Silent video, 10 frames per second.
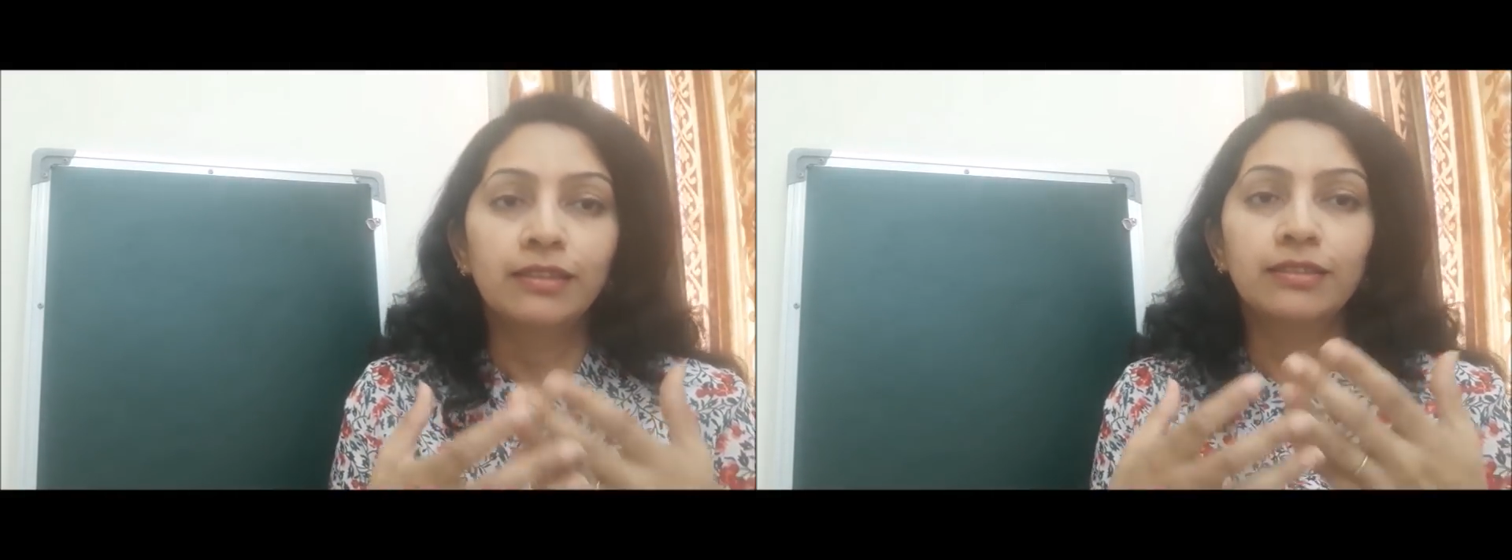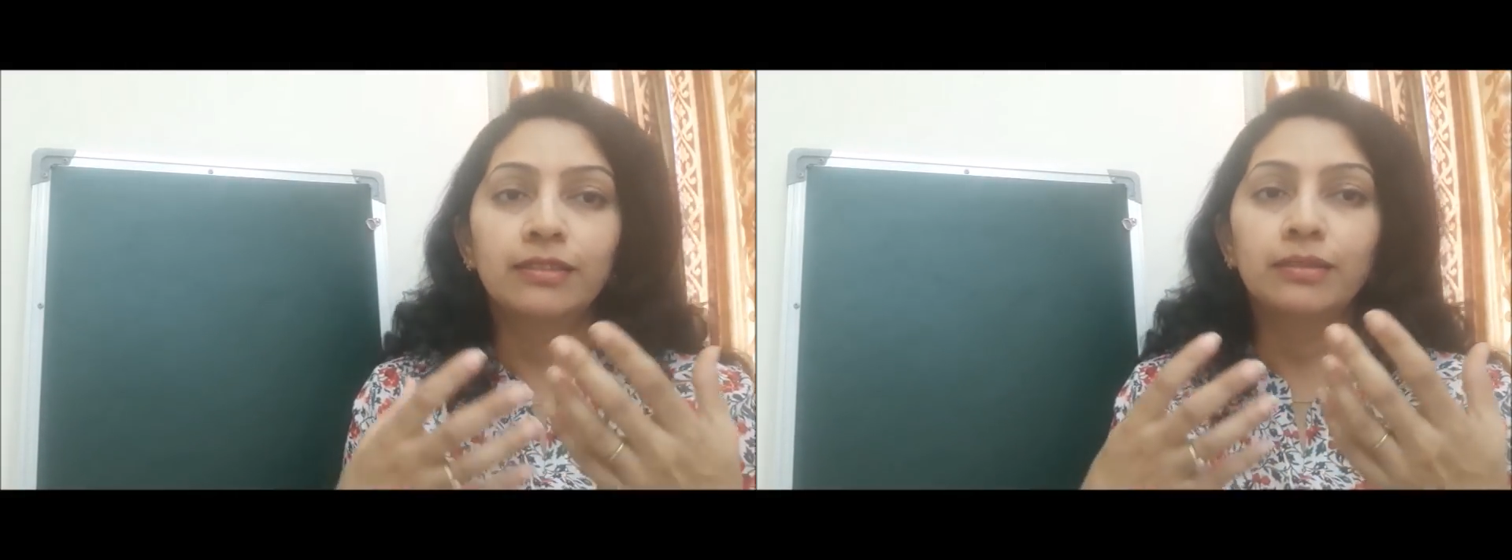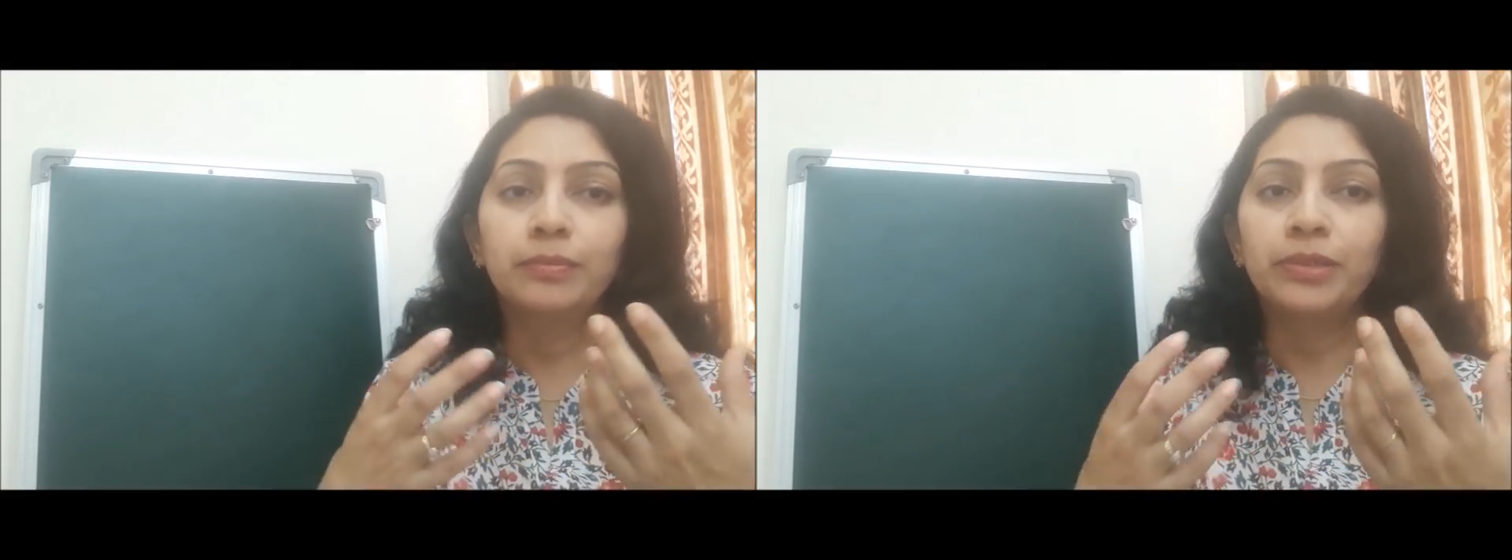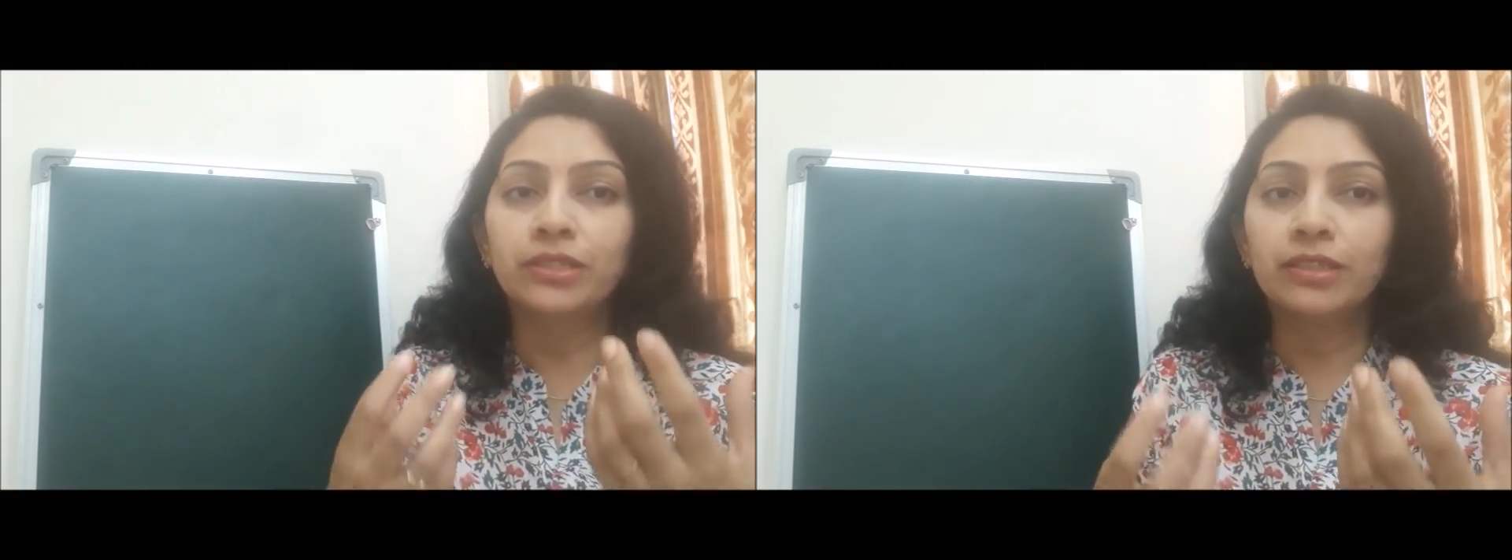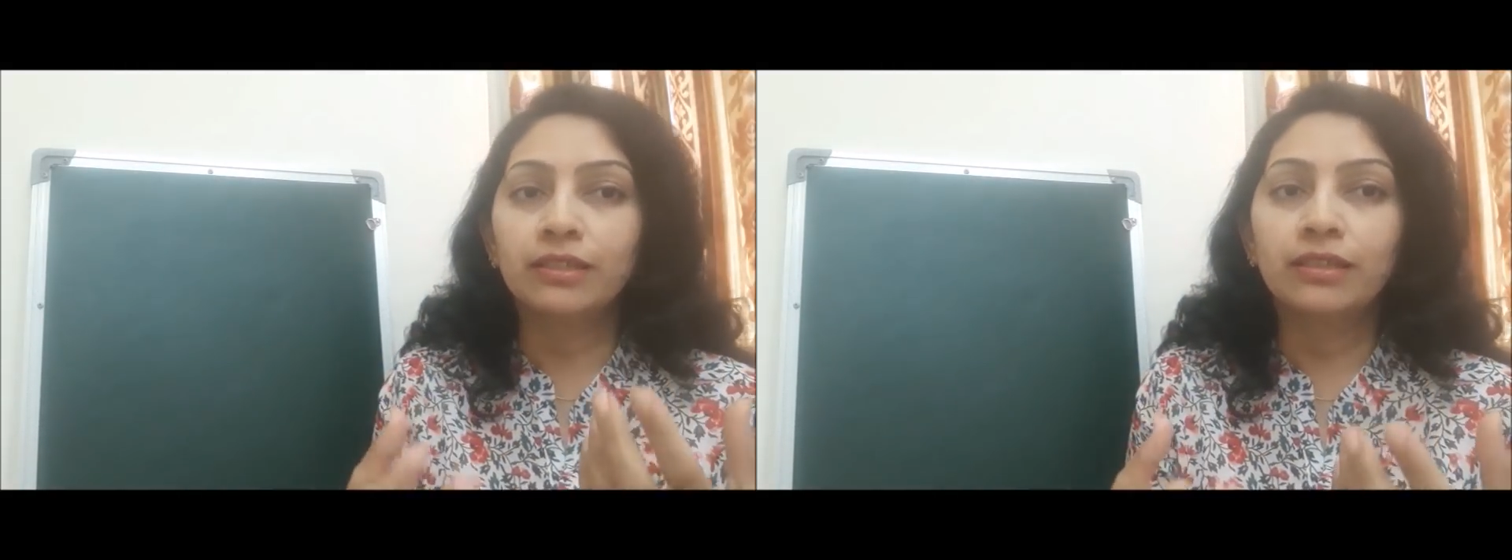the
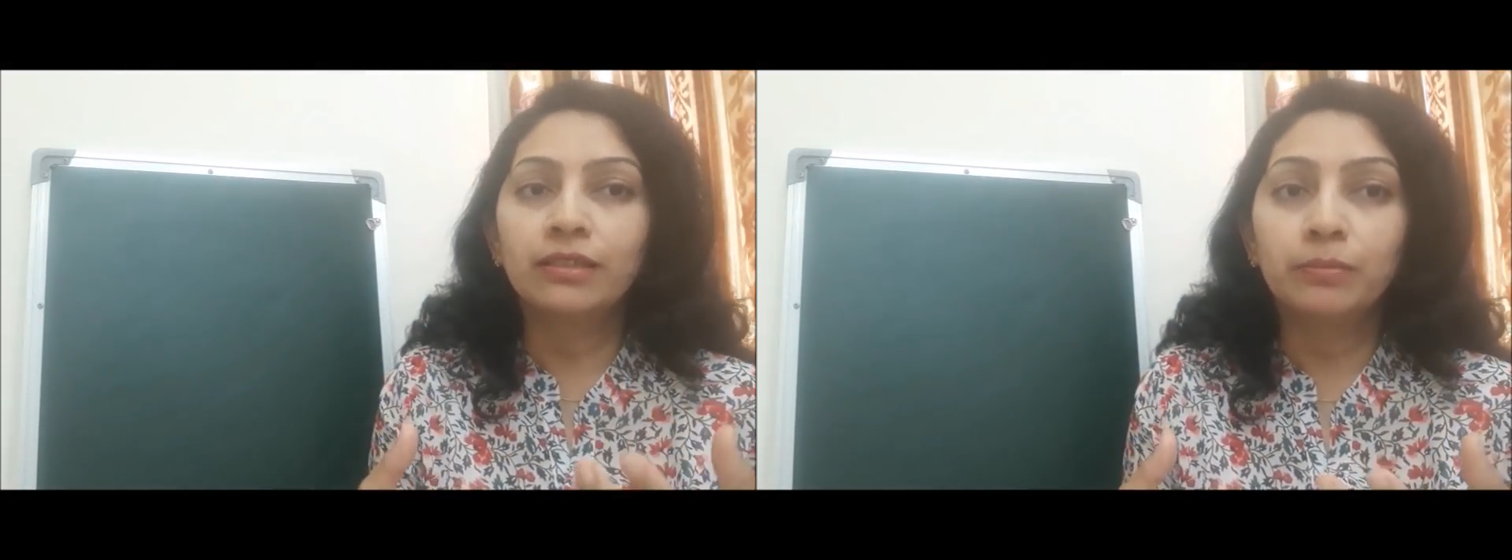particular